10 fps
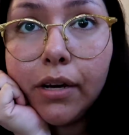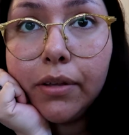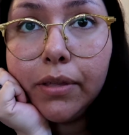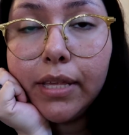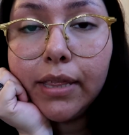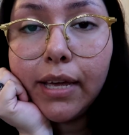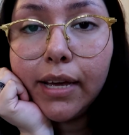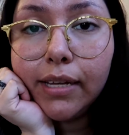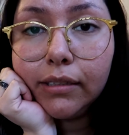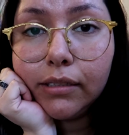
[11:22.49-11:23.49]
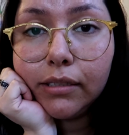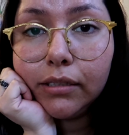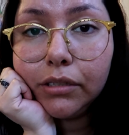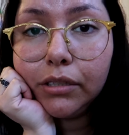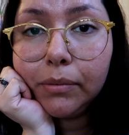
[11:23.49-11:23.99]
Other than that,
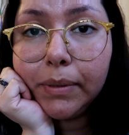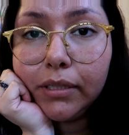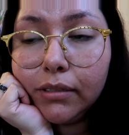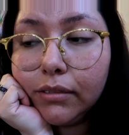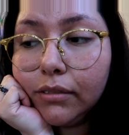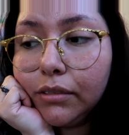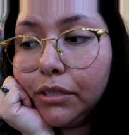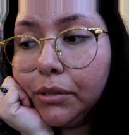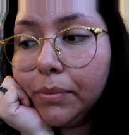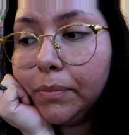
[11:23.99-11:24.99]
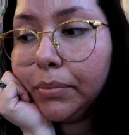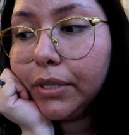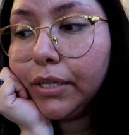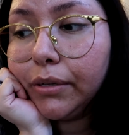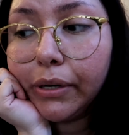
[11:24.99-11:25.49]
she's been she's been
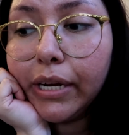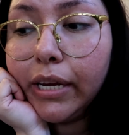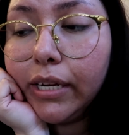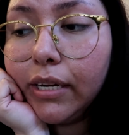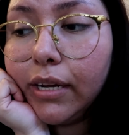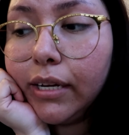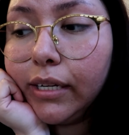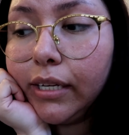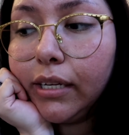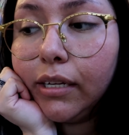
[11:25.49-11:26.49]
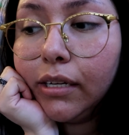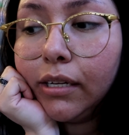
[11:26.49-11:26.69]
pretty great. I